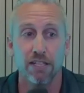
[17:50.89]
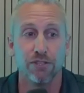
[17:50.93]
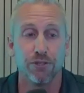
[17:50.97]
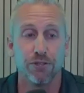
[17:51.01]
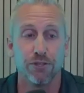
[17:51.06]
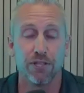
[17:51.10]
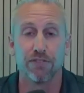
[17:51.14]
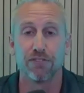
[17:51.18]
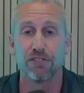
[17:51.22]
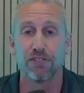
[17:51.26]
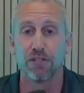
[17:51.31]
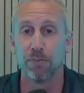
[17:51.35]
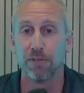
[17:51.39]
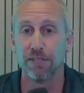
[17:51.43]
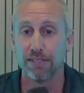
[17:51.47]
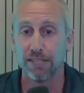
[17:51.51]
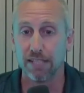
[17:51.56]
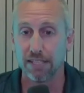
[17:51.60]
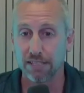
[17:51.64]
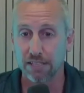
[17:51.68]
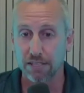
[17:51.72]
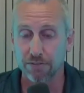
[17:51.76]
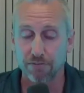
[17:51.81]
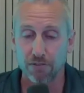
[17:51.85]
So that if someone
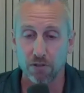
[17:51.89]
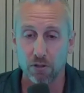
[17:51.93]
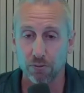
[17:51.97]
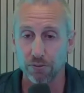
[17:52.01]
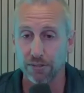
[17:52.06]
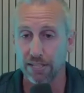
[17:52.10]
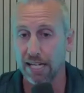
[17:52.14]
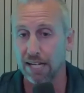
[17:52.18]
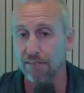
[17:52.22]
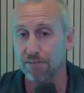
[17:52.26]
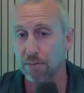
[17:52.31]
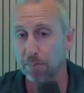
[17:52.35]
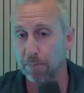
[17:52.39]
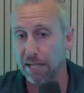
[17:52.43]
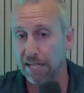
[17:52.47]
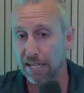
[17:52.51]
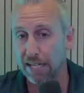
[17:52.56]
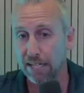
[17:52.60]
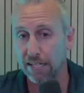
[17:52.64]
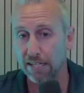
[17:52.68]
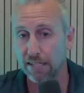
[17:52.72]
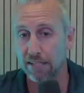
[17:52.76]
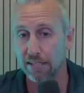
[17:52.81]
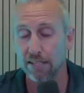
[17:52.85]
does default and they have to
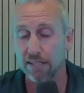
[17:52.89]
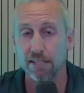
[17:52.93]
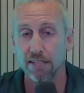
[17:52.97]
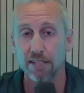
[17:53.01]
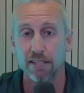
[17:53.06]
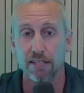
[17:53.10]
pay